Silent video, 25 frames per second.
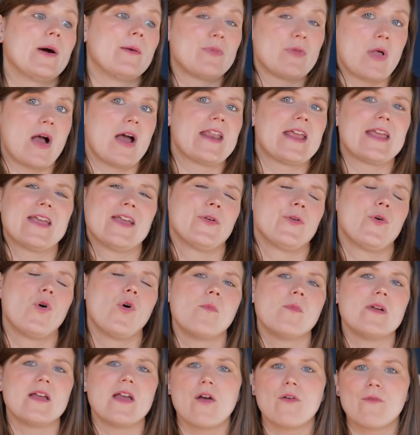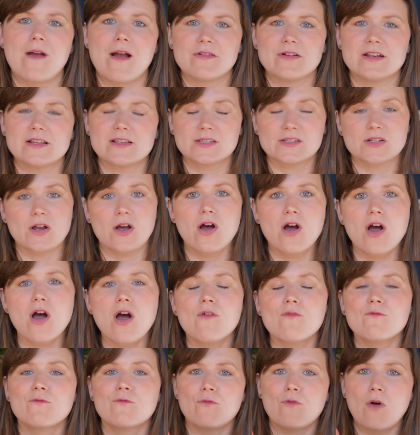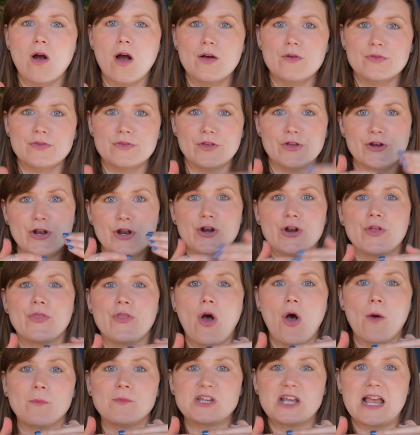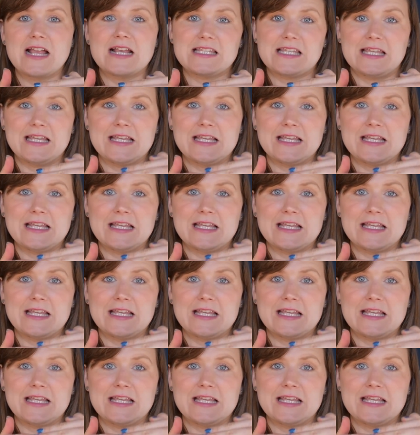a planet in orbit around its star rather than another object